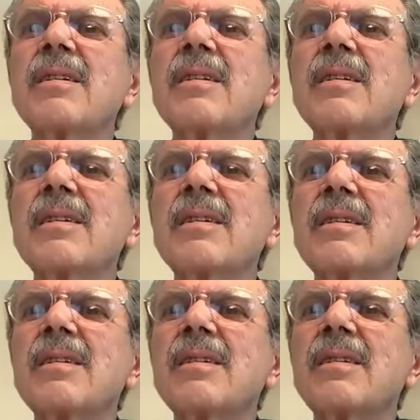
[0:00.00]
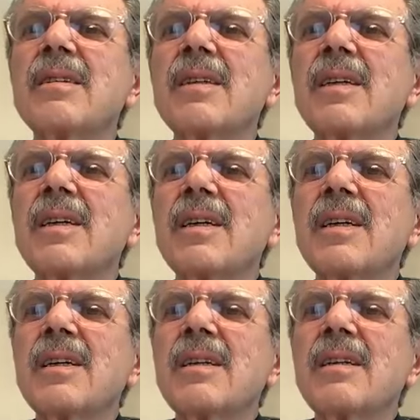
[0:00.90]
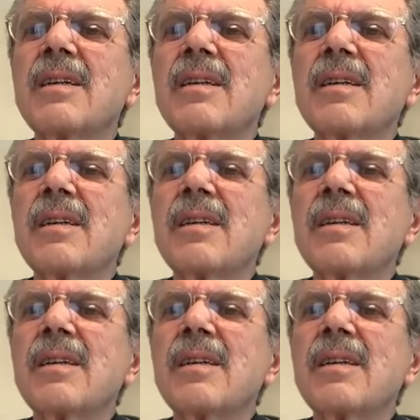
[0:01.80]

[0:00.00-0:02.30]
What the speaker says: Nobody speaks.